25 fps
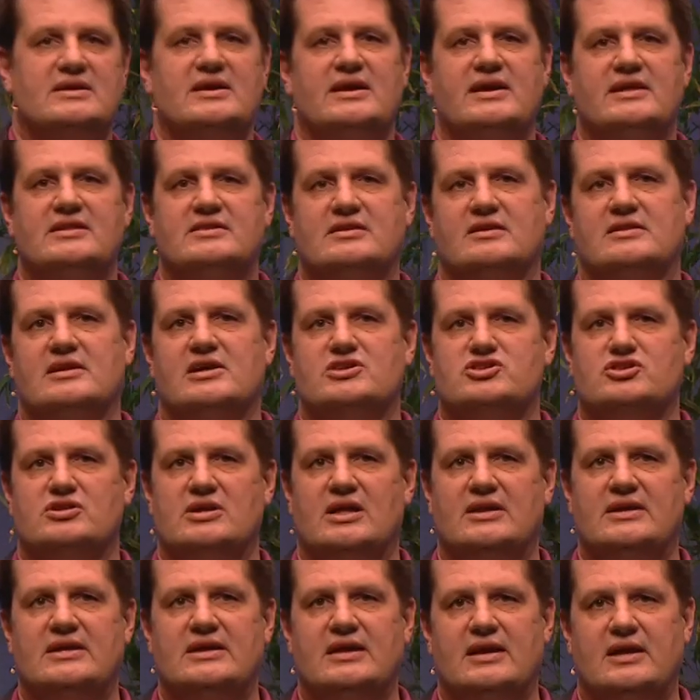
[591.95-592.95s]

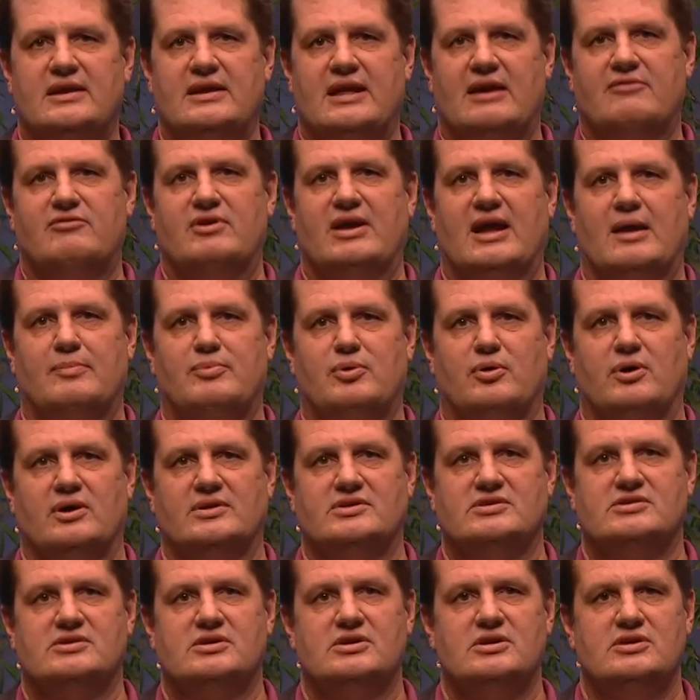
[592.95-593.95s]
internationally in every
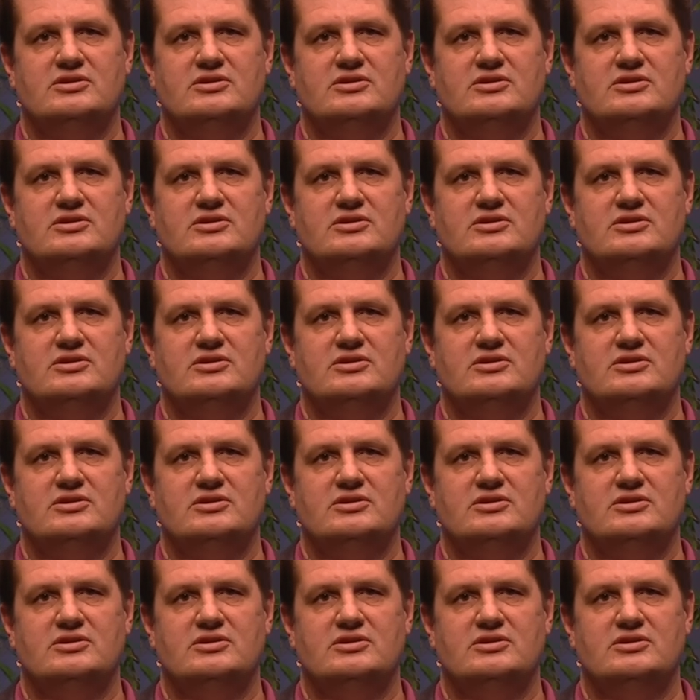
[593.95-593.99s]
airport,